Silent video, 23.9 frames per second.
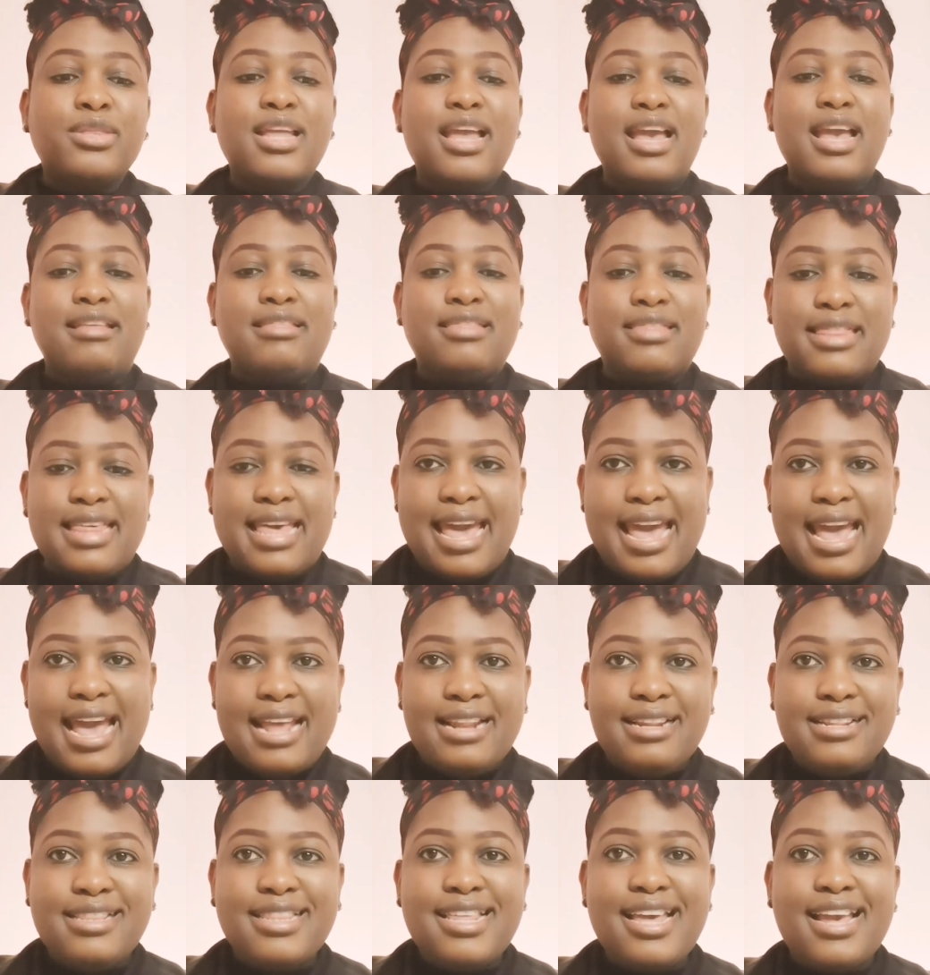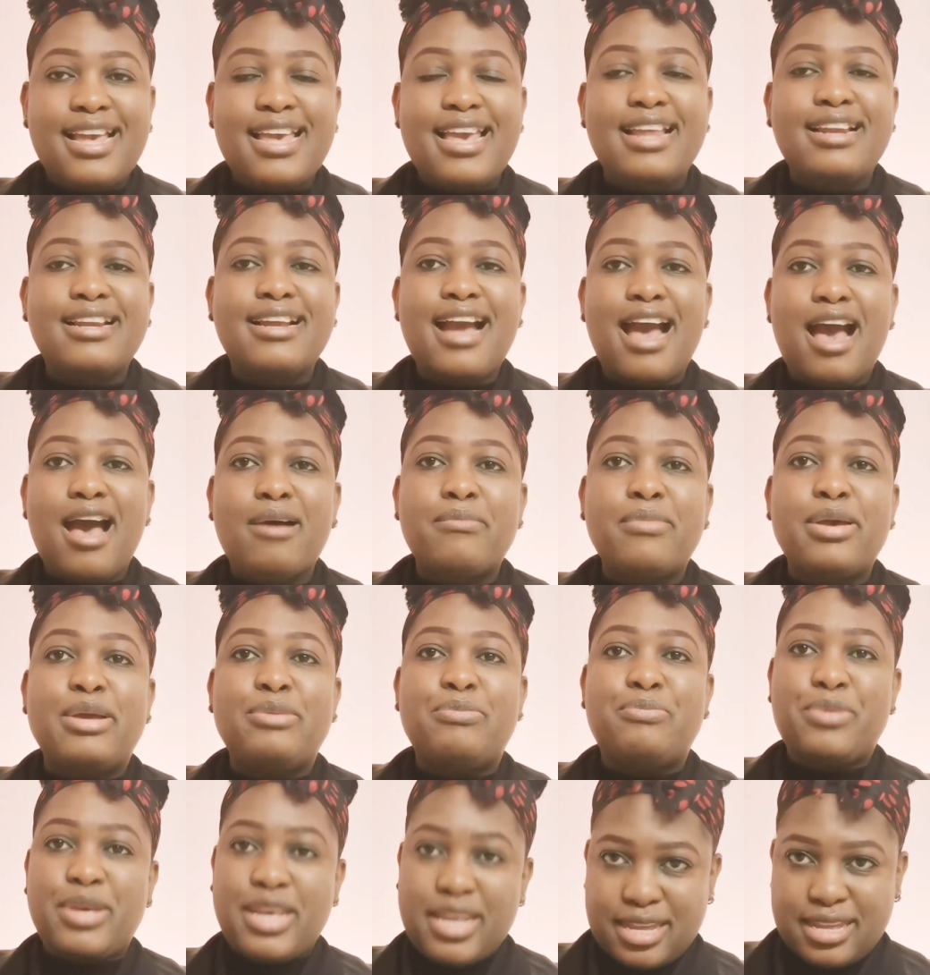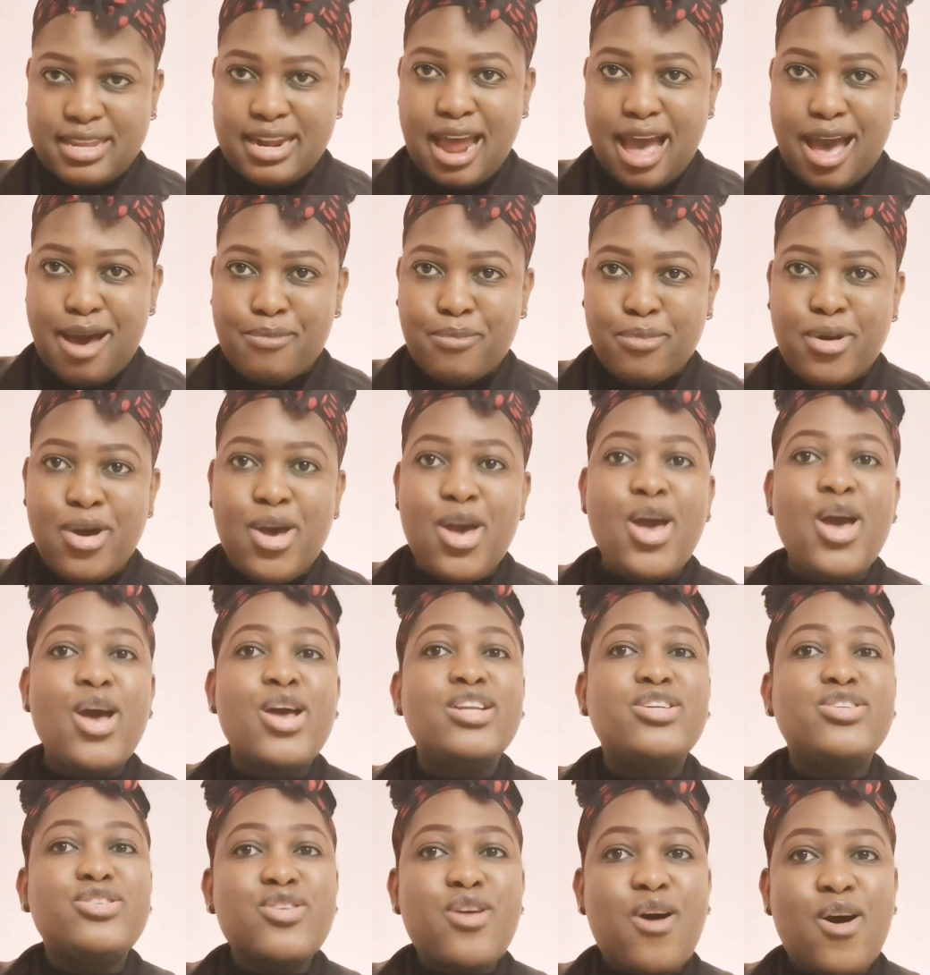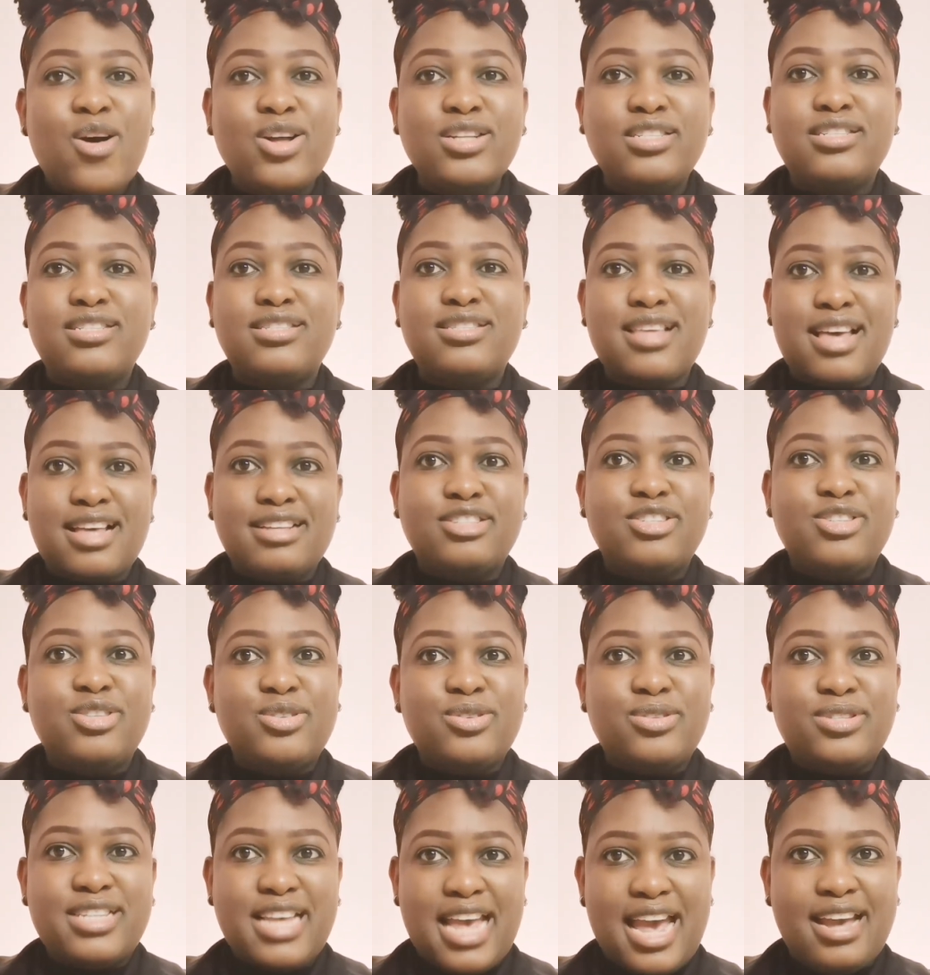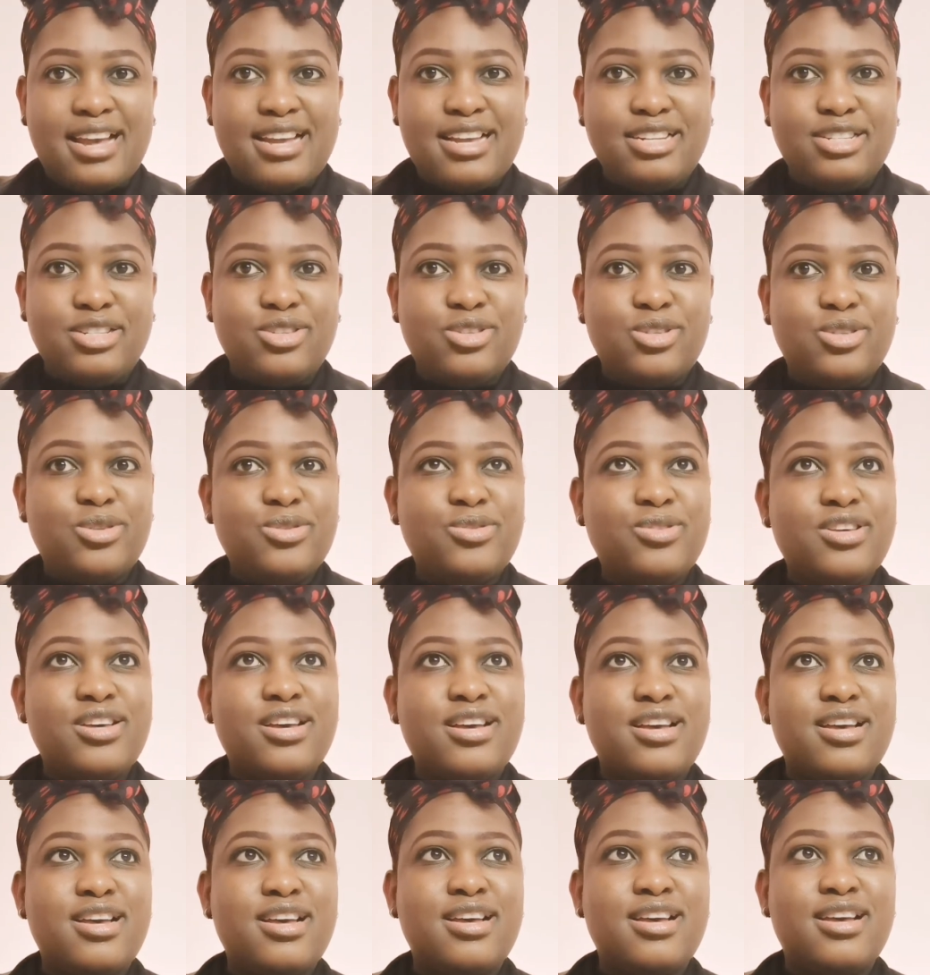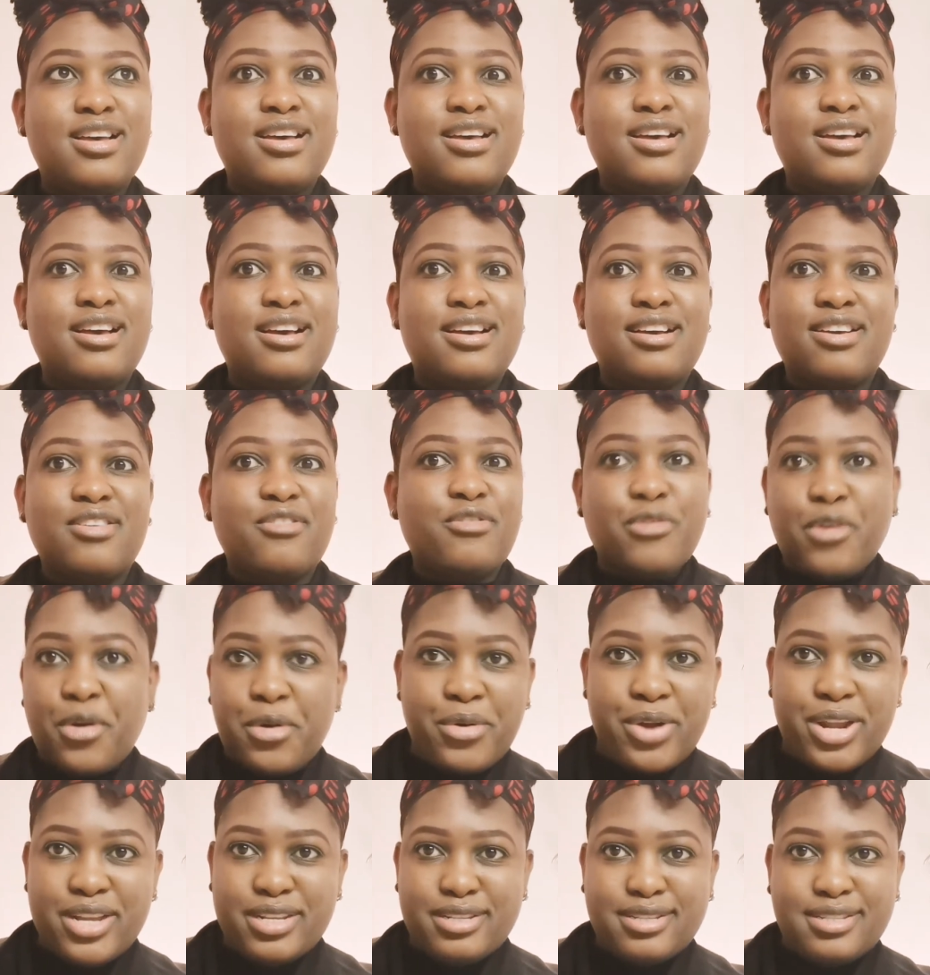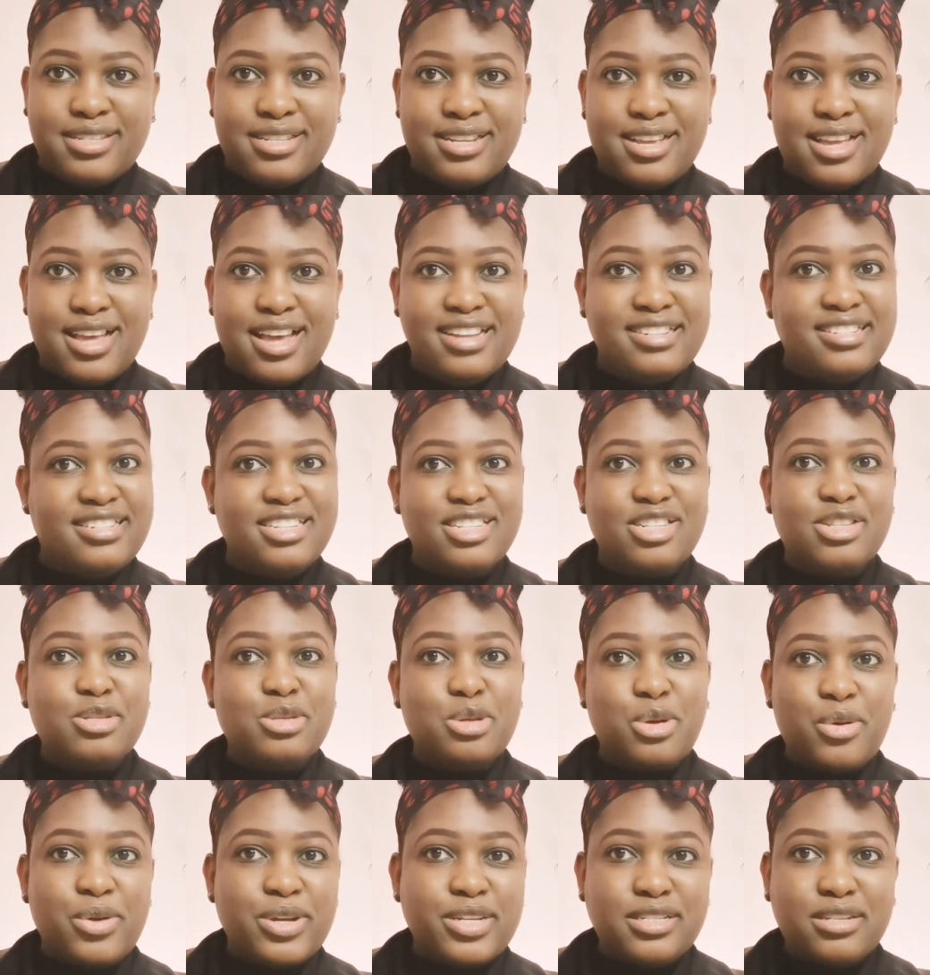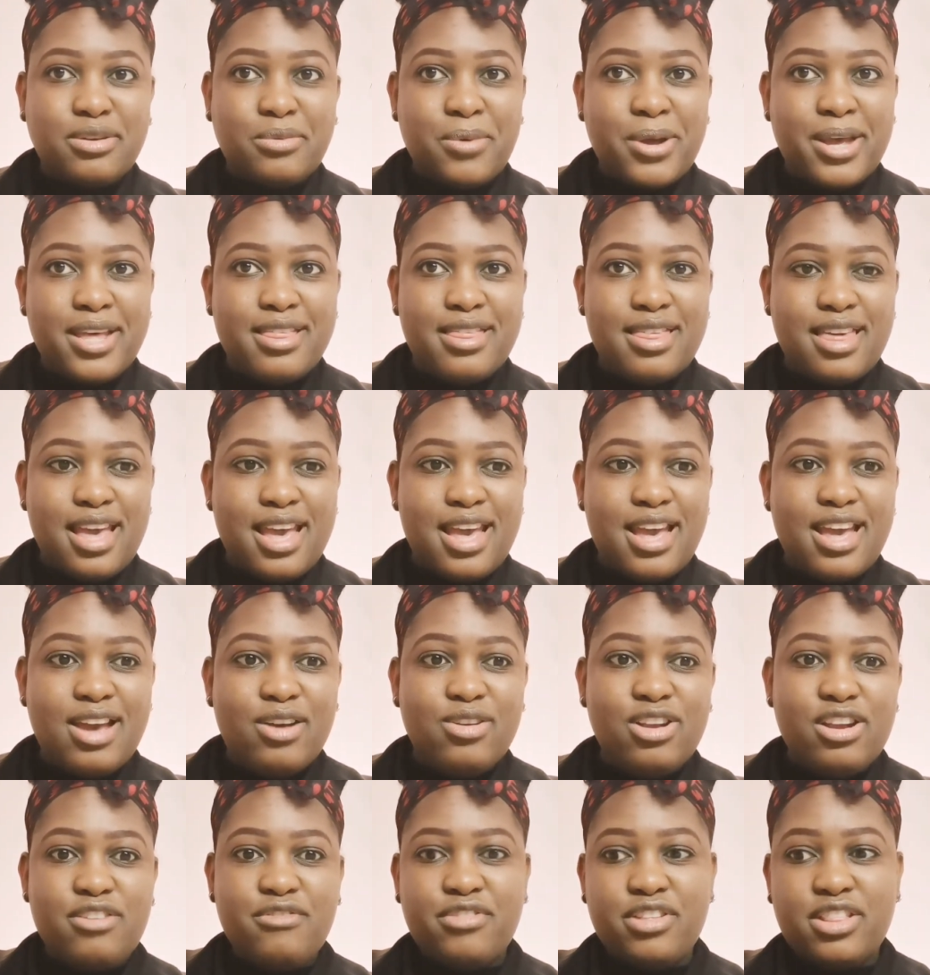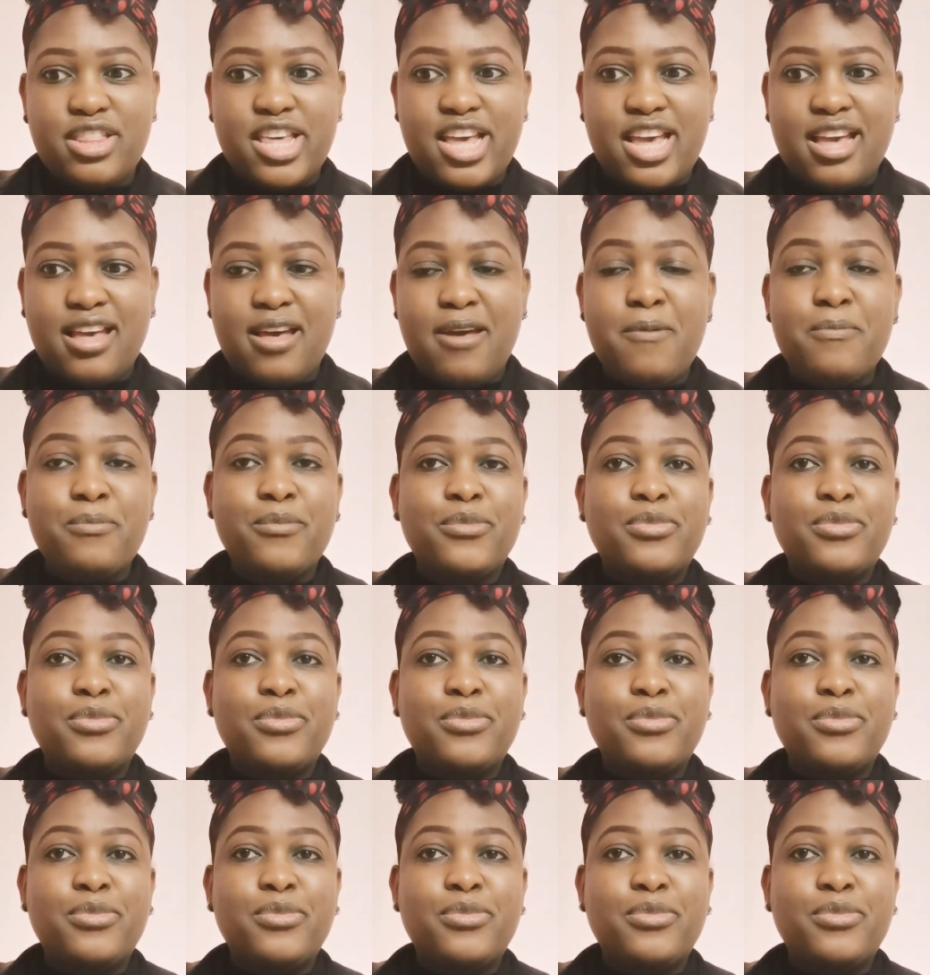and then they can come and pick it up. Not that you take it to the forest and just throw it away there or leave it there.